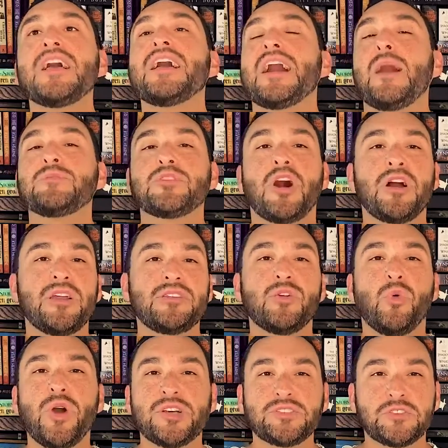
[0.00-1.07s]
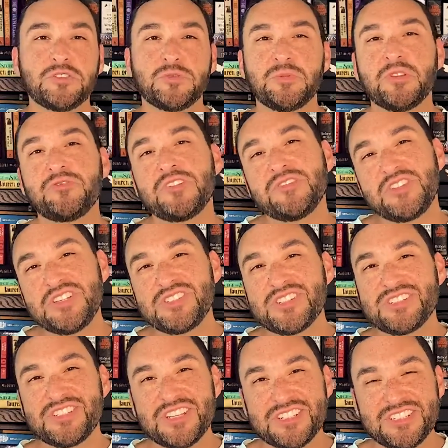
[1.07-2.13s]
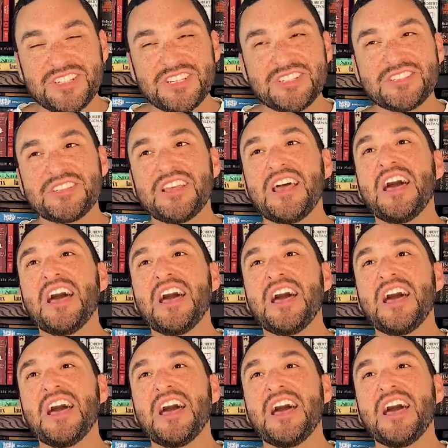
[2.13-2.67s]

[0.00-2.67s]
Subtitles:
I'm talking the westerns from the 50s and 60s,